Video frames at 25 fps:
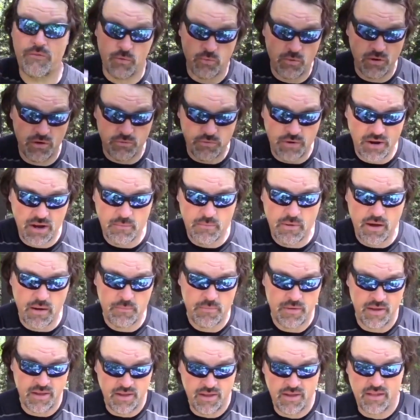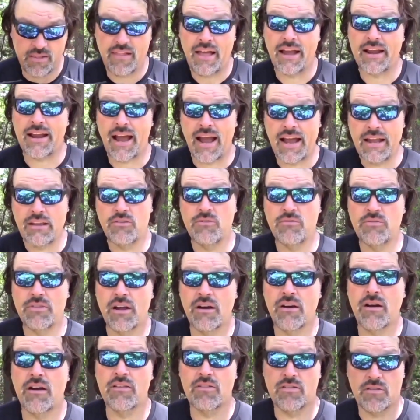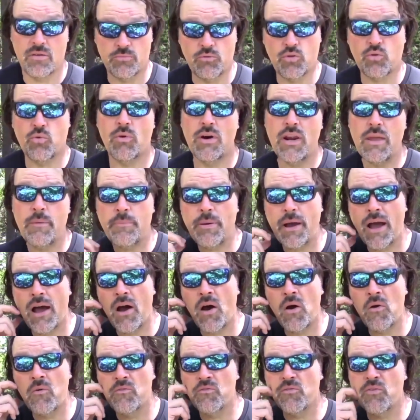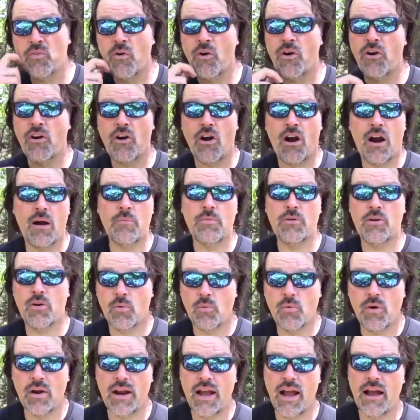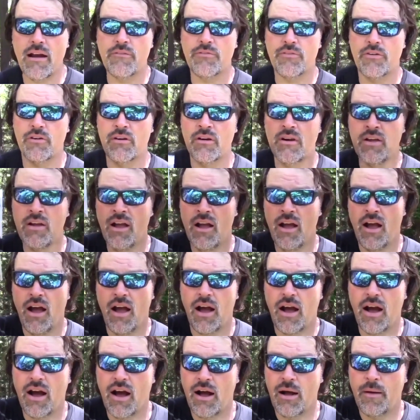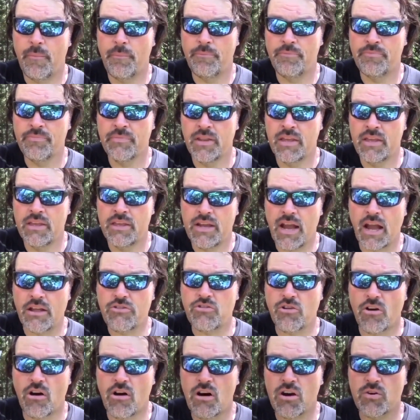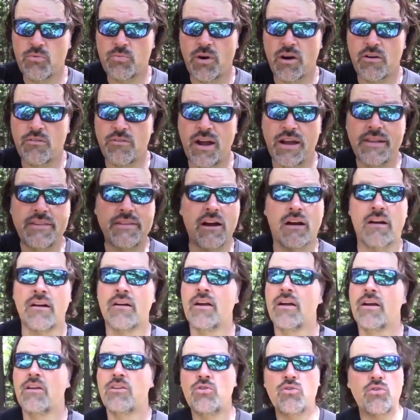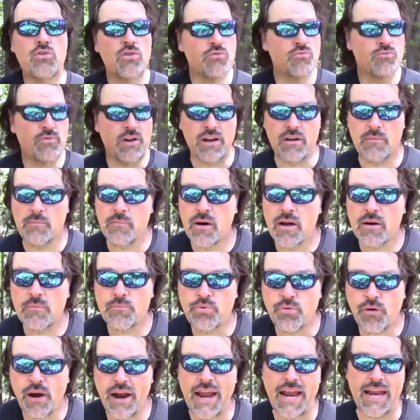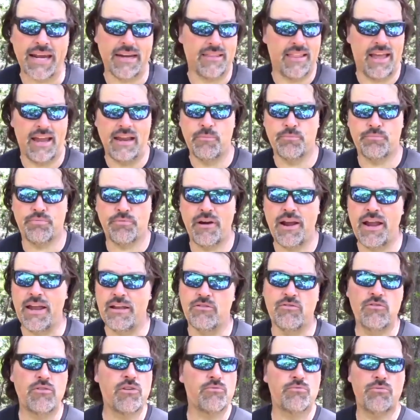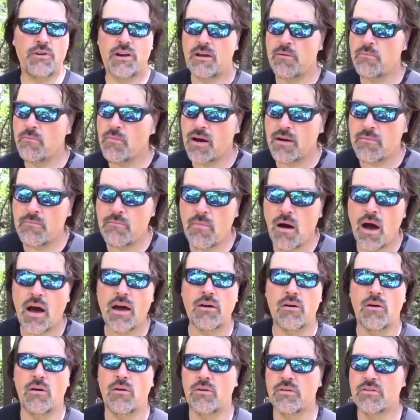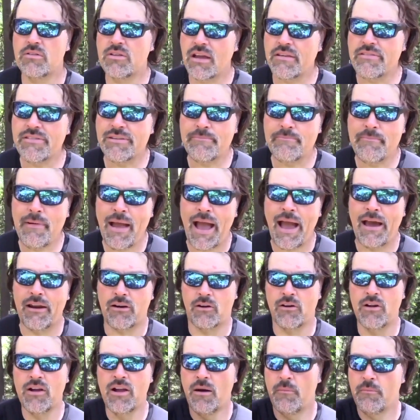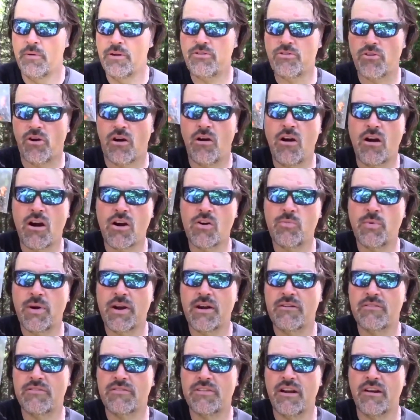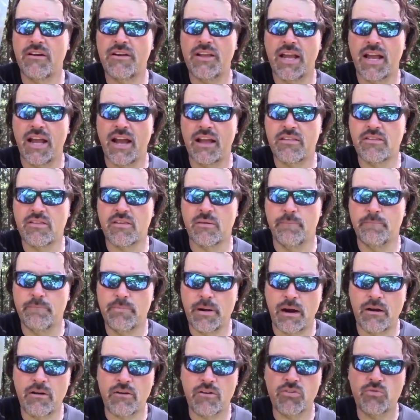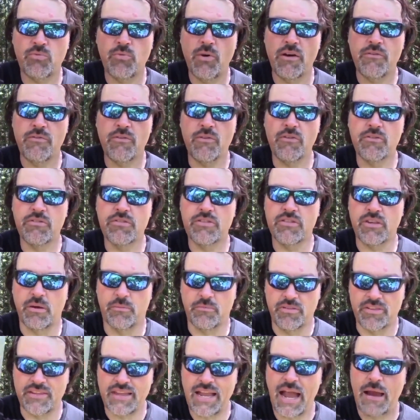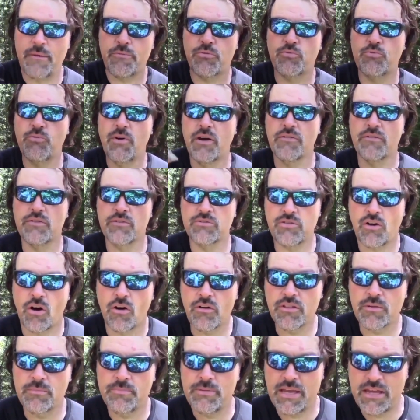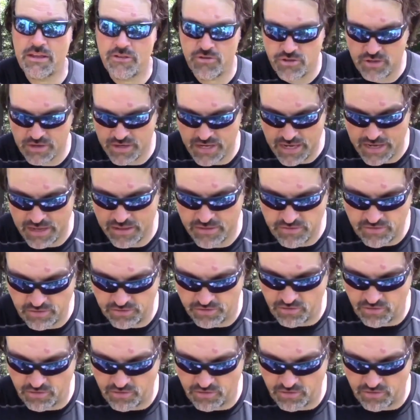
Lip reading: If you wanna rig them up like I do there on some 20-pound fluorocarbon or whatever, you got your hardware right there. You could rig them on braid, light braid. You could rig them on mono, doesn't matter. But your hardware is there. You got some barrel swivels, some snap swivels, all the beads you need.